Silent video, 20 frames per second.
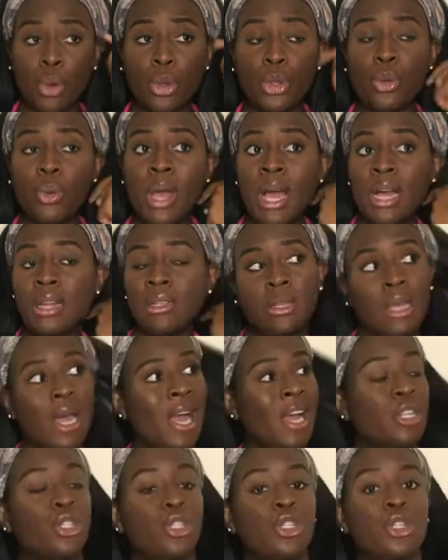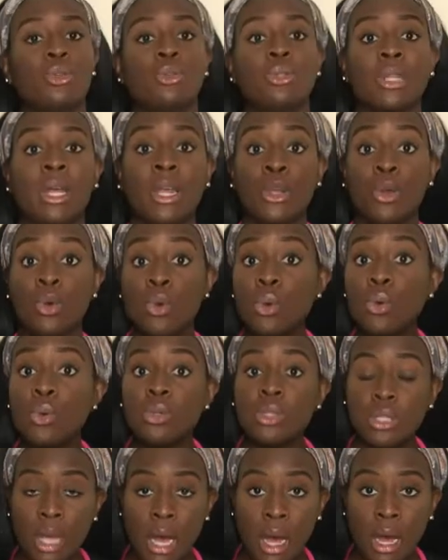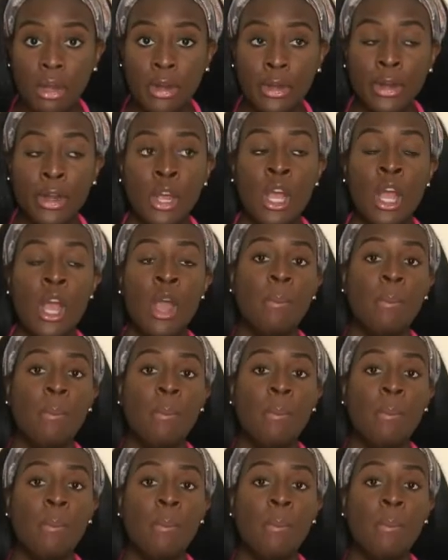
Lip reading: You had to actually use like Google Scholar,